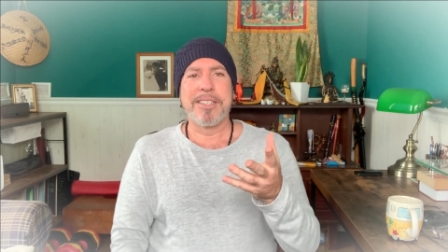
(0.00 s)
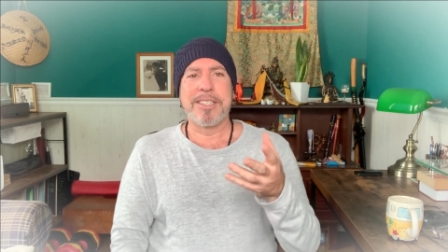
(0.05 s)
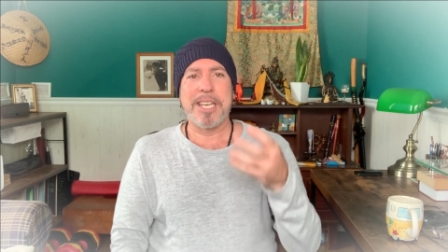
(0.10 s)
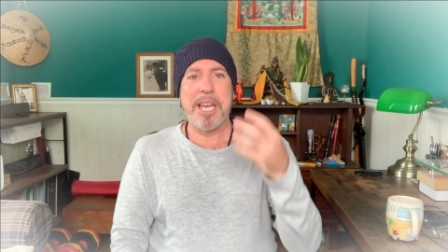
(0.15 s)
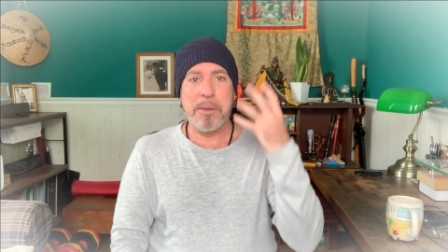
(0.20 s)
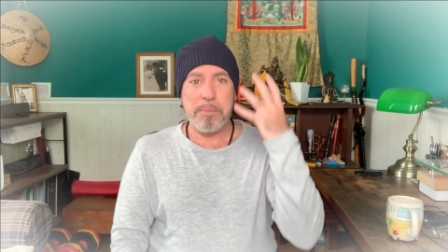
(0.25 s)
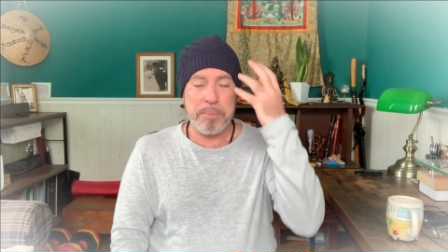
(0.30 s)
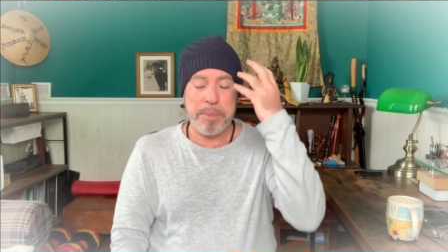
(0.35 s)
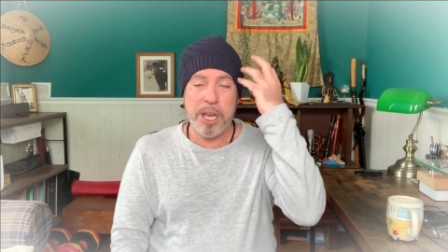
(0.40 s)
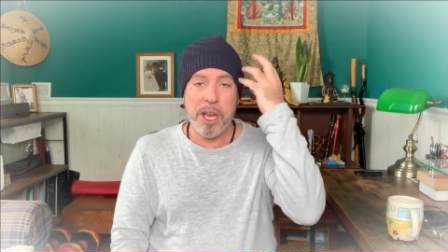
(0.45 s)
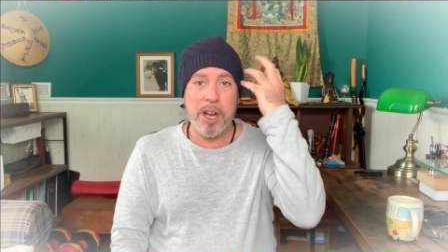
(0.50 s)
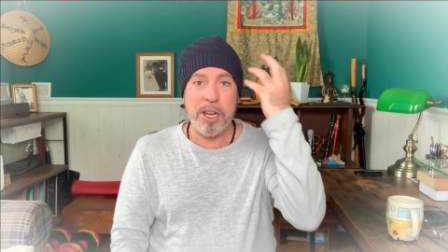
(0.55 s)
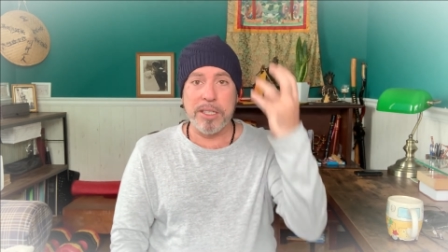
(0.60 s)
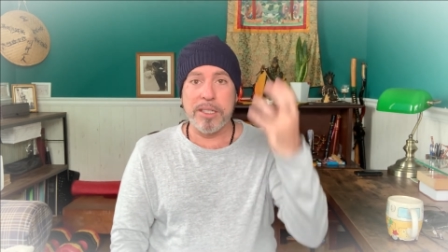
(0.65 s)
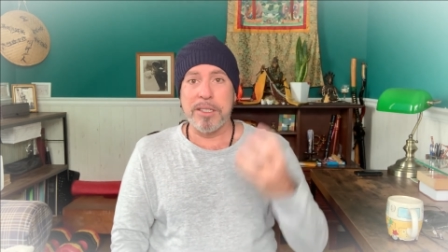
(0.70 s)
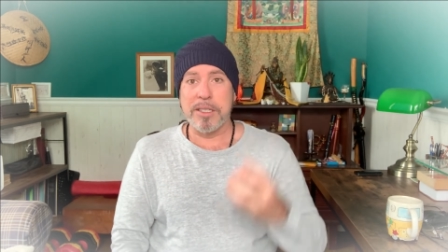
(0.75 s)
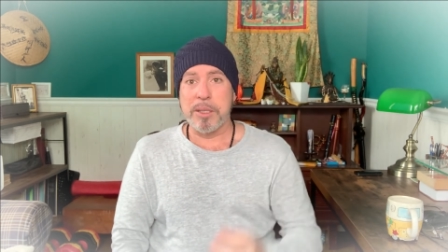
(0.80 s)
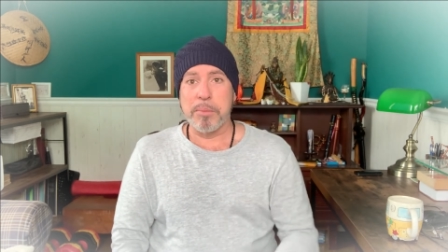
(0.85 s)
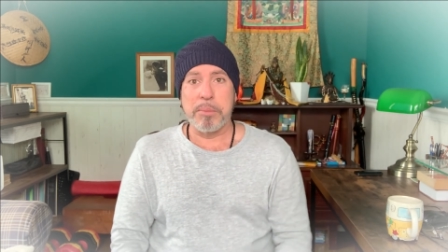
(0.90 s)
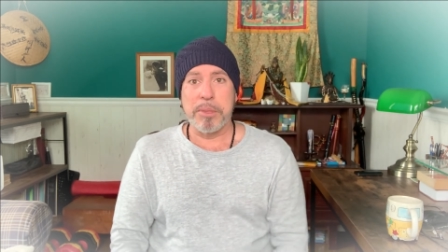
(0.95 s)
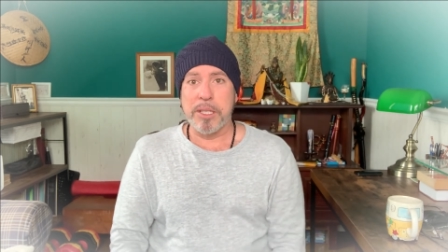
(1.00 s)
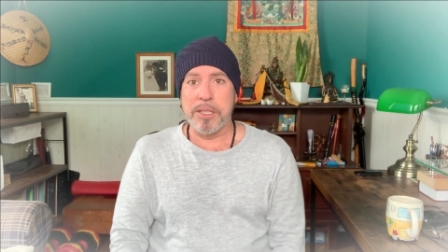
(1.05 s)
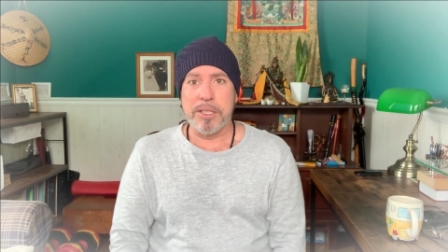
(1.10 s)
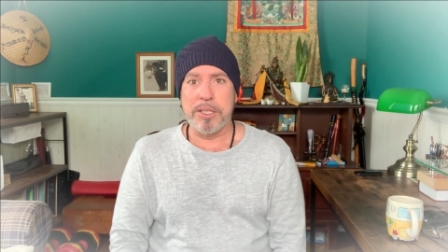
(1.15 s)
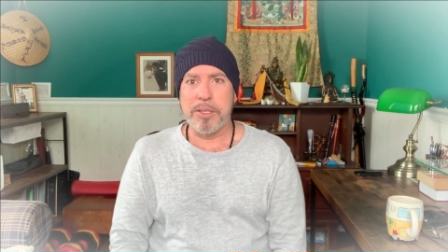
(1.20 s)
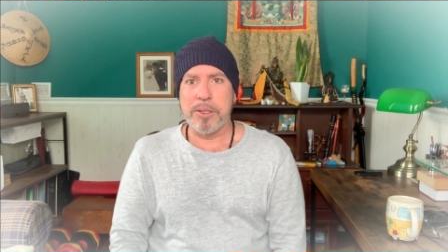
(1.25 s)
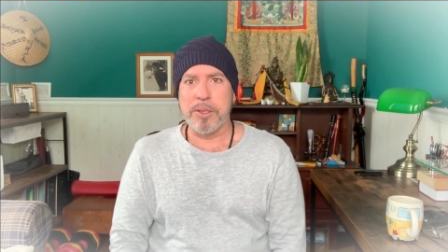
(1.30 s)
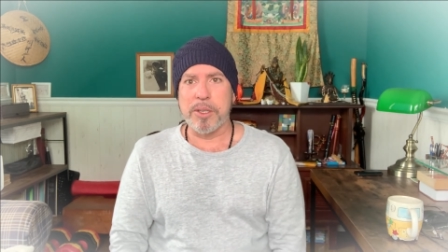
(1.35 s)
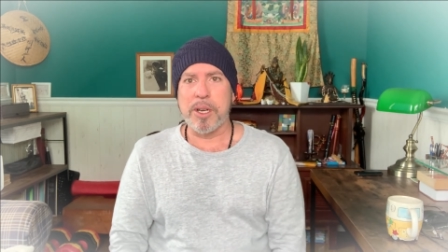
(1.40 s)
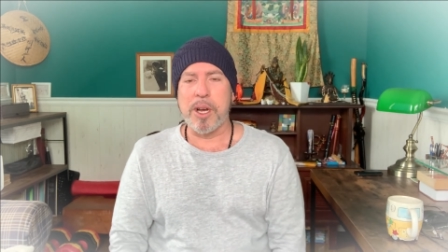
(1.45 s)
yet beyond his
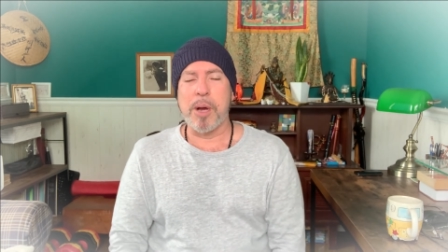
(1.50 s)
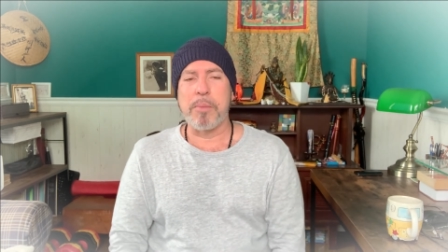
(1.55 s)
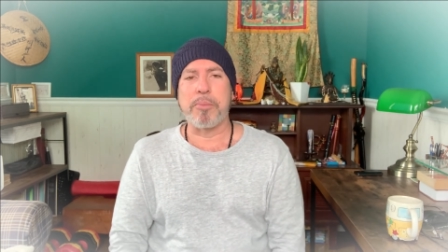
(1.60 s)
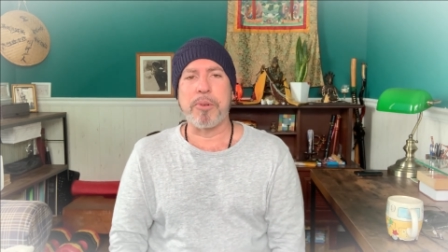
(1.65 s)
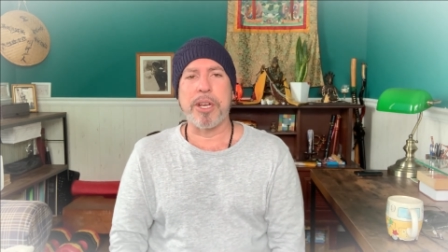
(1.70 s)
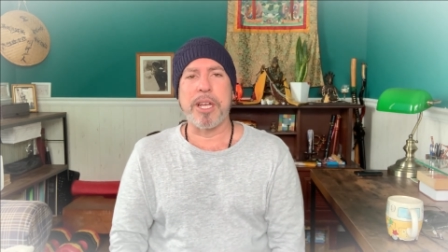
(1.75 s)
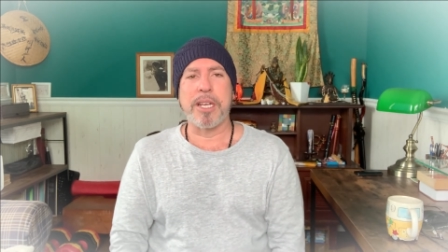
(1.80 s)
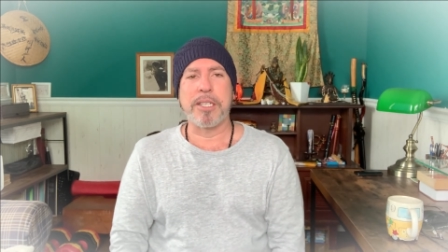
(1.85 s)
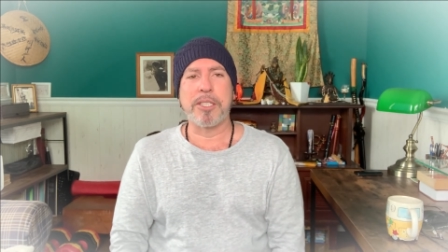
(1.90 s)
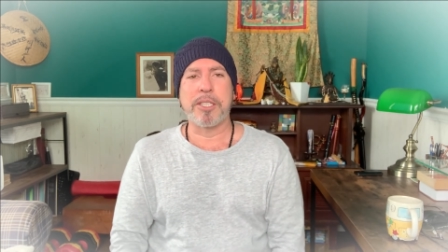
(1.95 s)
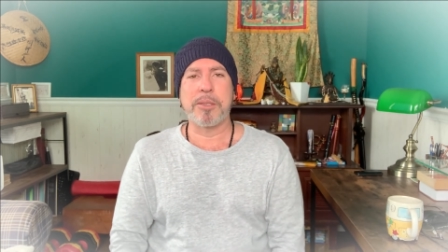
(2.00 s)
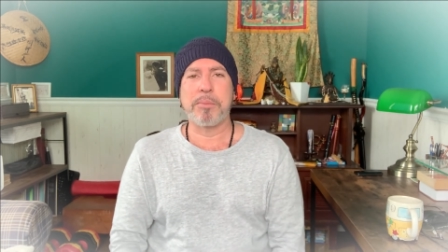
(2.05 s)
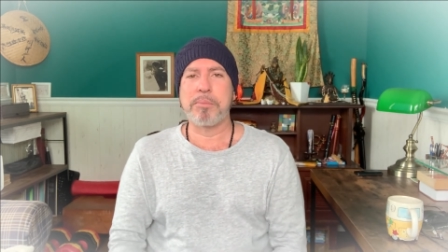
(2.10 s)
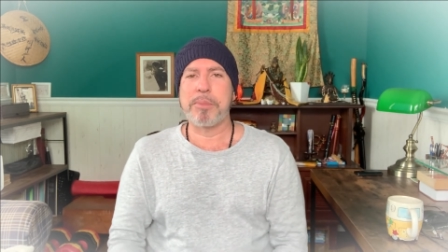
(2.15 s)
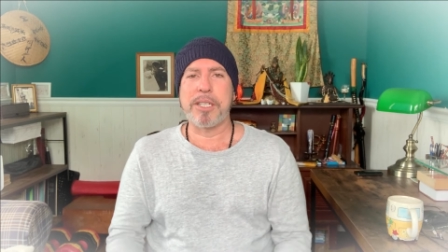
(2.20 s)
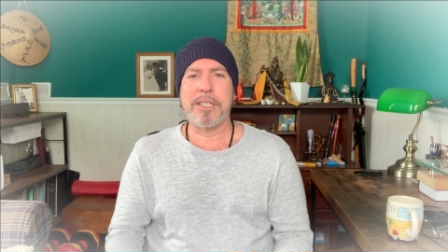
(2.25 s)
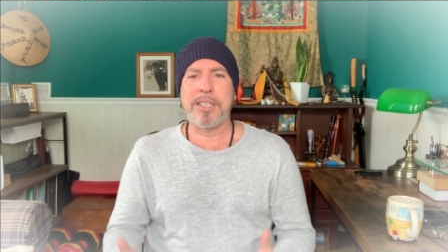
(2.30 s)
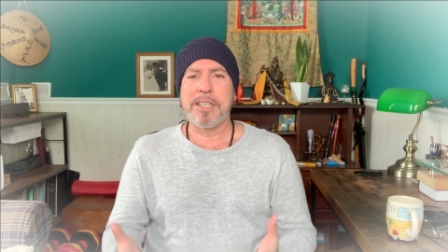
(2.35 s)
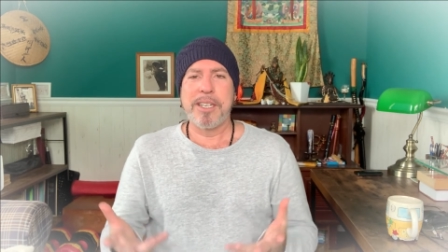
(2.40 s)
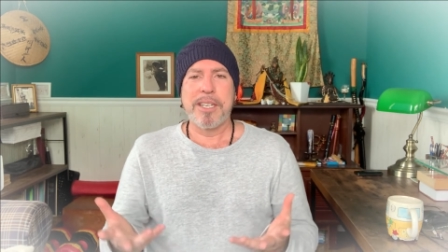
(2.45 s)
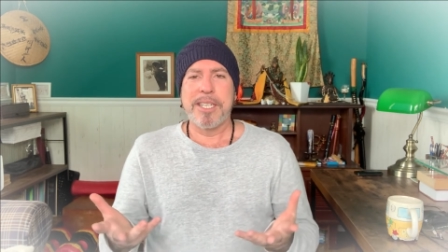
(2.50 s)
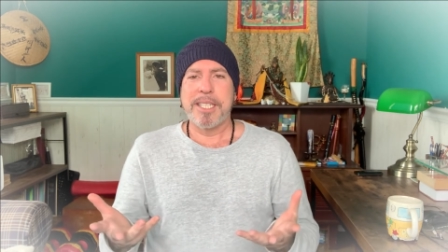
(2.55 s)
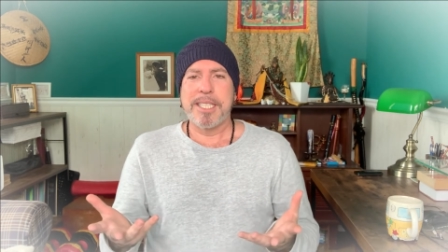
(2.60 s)
ability or comprehension, but